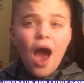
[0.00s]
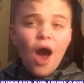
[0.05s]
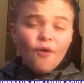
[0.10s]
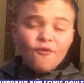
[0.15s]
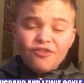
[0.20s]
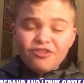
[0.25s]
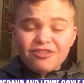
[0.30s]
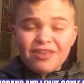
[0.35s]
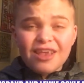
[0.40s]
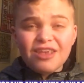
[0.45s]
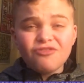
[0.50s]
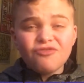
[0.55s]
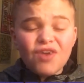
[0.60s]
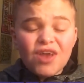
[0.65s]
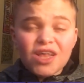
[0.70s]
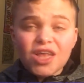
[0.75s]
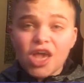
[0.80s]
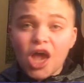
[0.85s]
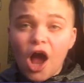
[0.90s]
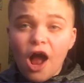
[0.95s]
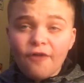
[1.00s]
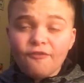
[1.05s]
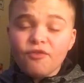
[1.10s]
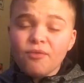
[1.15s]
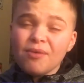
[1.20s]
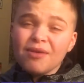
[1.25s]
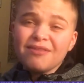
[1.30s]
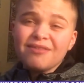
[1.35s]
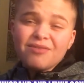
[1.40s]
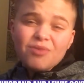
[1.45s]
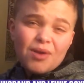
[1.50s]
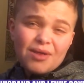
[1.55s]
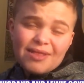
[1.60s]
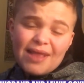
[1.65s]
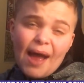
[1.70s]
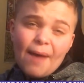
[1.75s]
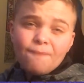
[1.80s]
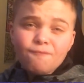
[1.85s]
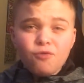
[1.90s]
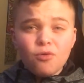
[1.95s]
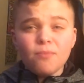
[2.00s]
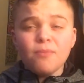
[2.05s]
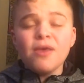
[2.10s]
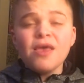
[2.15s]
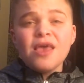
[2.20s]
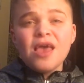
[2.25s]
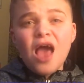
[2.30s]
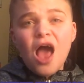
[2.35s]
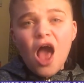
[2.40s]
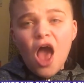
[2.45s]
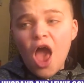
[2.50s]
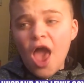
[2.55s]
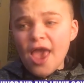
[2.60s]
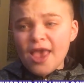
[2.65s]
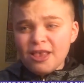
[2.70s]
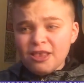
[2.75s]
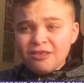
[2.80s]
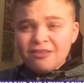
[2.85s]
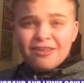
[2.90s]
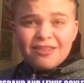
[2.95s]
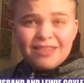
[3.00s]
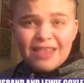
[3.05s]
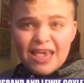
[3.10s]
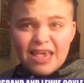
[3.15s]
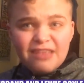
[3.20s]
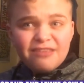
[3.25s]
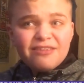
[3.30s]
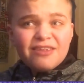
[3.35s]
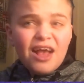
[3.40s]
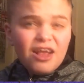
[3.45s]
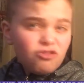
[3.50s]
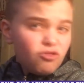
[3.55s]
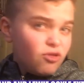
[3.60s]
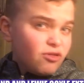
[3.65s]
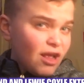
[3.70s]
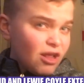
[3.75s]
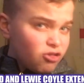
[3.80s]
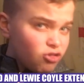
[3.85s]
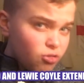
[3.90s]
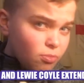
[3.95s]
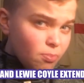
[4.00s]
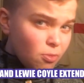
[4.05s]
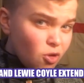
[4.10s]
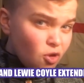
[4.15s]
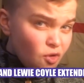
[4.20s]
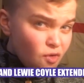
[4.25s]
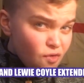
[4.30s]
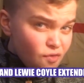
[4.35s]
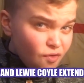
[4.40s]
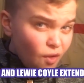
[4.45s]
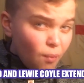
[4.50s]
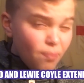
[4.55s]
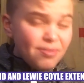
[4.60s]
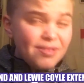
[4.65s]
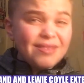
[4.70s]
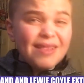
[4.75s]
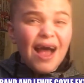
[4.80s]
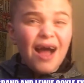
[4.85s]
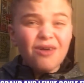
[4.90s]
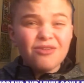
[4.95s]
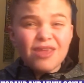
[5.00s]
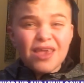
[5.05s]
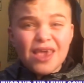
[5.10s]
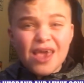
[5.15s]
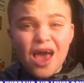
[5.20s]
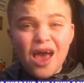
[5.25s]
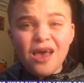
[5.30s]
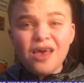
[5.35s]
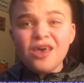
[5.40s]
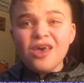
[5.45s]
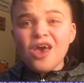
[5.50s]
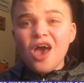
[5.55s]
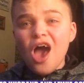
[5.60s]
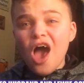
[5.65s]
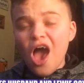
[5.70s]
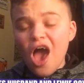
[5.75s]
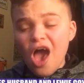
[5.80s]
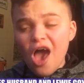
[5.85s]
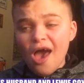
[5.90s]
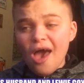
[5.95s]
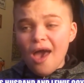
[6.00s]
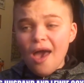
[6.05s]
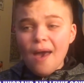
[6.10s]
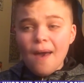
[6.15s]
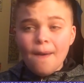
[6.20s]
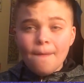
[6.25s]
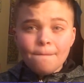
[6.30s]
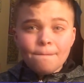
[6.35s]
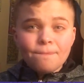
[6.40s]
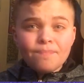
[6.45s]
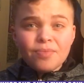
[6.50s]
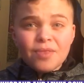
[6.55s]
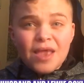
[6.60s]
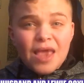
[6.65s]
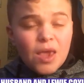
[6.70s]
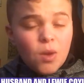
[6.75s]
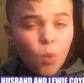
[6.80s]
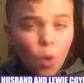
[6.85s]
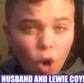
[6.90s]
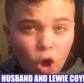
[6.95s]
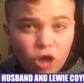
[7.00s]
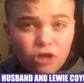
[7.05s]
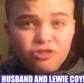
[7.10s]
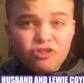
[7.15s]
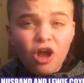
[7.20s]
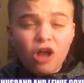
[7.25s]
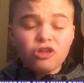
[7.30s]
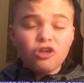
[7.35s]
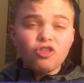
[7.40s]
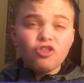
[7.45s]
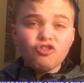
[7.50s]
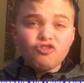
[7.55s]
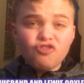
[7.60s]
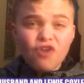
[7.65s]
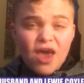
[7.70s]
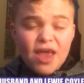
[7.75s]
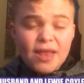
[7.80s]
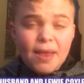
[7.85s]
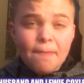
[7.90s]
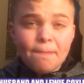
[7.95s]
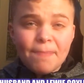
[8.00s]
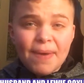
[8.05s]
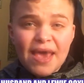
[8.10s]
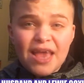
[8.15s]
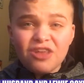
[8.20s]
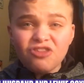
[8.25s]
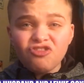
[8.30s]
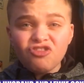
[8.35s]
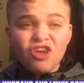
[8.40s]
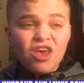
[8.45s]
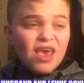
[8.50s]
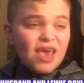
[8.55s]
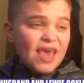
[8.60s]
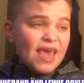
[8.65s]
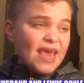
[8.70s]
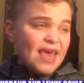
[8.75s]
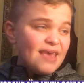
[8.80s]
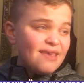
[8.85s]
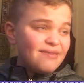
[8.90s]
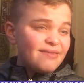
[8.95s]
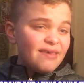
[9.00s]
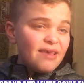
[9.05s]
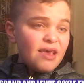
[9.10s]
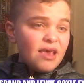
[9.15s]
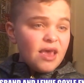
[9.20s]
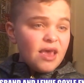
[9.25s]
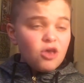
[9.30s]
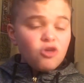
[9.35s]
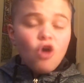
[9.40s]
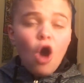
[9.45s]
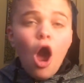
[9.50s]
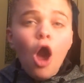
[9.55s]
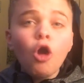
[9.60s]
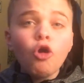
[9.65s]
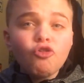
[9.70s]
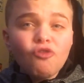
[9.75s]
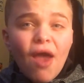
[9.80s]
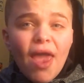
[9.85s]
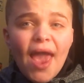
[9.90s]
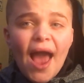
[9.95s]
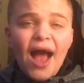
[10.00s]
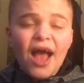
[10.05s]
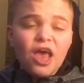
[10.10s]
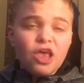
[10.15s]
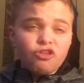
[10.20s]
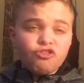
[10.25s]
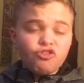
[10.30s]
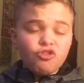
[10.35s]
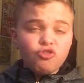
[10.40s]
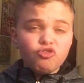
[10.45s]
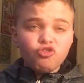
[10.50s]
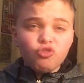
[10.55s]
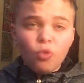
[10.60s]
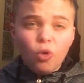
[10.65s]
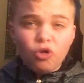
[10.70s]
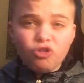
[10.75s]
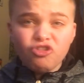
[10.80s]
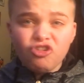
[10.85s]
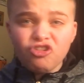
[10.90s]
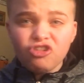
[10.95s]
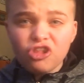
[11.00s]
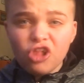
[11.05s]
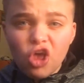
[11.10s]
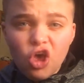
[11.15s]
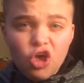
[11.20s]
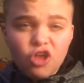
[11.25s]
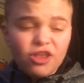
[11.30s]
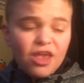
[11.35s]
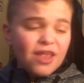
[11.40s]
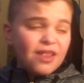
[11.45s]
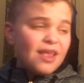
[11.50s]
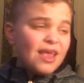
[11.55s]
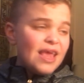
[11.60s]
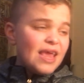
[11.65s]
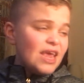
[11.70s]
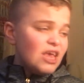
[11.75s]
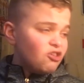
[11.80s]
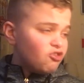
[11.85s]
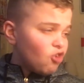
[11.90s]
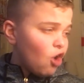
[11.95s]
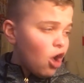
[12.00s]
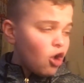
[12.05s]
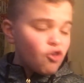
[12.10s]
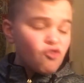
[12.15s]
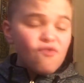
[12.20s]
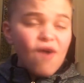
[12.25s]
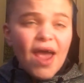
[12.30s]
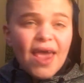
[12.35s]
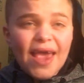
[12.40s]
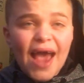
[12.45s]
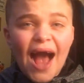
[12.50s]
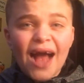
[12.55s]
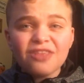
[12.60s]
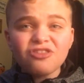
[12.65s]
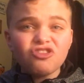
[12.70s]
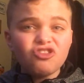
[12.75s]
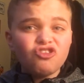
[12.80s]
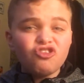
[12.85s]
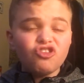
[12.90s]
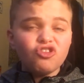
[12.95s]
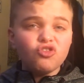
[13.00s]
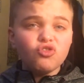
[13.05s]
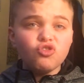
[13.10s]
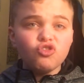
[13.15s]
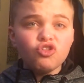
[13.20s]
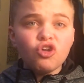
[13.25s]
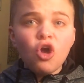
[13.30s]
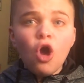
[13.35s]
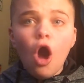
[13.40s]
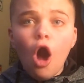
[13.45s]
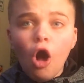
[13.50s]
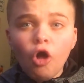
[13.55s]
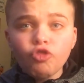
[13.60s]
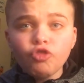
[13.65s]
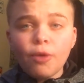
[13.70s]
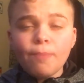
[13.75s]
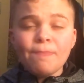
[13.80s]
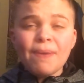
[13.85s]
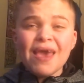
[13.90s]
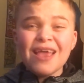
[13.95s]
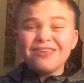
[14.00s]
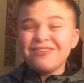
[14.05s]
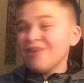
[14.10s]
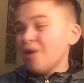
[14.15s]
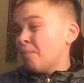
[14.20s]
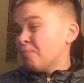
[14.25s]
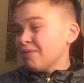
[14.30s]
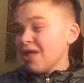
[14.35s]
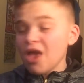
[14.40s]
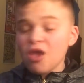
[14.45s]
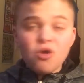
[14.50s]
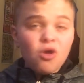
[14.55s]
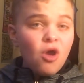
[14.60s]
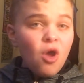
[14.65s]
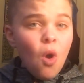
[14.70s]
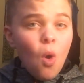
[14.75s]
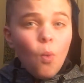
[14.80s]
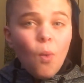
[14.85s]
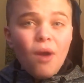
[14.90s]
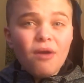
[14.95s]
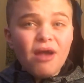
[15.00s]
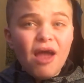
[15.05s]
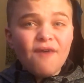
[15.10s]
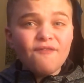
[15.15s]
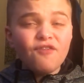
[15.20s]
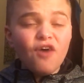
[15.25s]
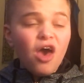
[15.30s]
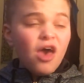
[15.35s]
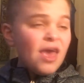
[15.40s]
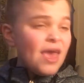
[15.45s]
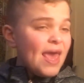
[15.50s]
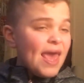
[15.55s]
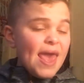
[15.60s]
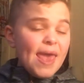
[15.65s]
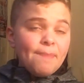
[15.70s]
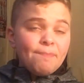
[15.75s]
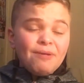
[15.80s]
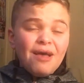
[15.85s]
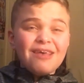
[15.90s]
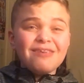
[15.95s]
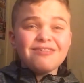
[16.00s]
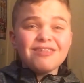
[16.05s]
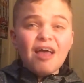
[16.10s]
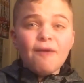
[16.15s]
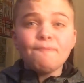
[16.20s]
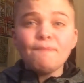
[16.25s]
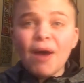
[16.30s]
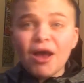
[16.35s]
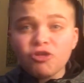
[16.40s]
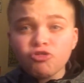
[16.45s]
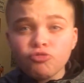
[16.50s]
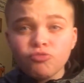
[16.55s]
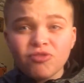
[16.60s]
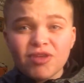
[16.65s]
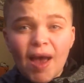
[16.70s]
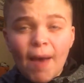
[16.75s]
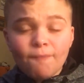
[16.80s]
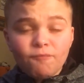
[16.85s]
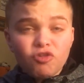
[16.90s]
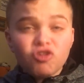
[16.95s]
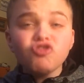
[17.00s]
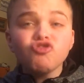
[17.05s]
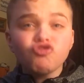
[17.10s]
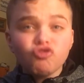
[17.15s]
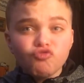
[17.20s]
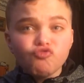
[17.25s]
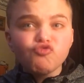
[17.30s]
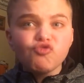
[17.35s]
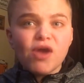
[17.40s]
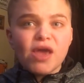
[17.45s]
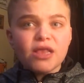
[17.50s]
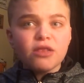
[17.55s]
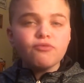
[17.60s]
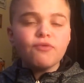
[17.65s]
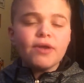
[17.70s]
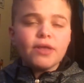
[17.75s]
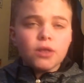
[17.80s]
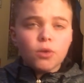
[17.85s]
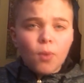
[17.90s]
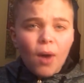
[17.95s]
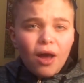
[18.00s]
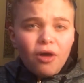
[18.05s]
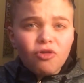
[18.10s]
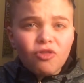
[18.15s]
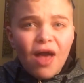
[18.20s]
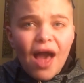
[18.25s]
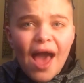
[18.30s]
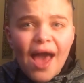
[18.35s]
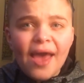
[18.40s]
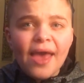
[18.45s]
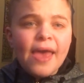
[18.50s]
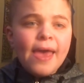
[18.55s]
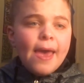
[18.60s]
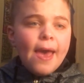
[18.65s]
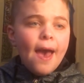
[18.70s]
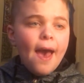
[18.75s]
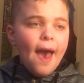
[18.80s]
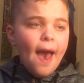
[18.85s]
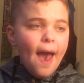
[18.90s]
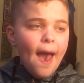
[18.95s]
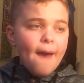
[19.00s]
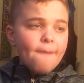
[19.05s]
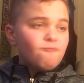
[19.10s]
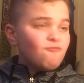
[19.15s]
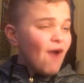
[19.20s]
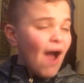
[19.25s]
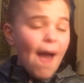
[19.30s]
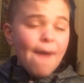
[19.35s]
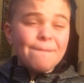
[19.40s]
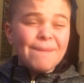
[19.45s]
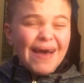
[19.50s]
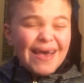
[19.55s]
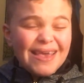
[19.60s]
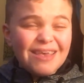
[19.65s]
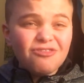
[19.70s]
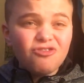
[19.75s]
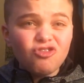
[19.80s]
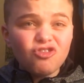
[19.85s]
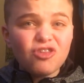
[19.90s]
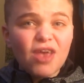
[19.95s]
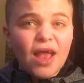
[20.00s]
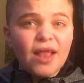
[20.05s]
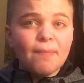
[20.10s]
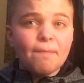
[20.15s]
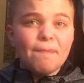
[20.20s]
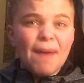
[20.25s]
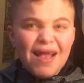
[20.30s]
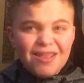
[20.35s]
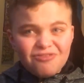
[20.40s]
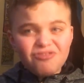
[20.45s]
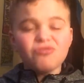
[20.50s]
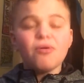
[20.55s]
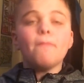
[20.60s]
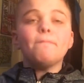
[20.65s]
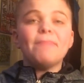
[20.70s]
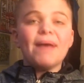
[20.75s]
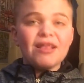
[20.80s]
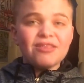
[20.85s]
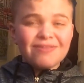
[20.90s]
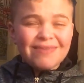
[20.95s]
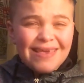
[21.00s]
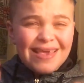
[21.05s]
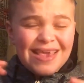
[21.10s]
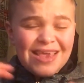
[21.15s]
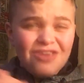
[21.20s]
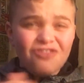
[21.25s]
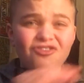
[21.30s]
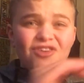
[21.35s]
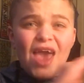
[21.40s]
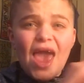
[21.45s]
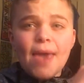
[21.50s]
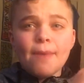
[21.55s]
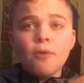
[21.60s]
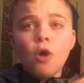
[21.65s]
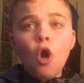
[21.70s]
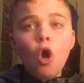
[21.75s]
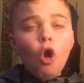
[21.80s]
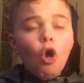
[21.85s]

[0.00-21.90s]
Obviously, he's really hard for me to adapt from. He's the Leeds lad, so he's had to move up down here. He works hard on the training pitch. He's got a great attitude towards his learning. He's got a great attitude on the pitch. He'll play wherever. He plays left back sometimes and he's done really, really well there. Right back, he's just getting better and better each game.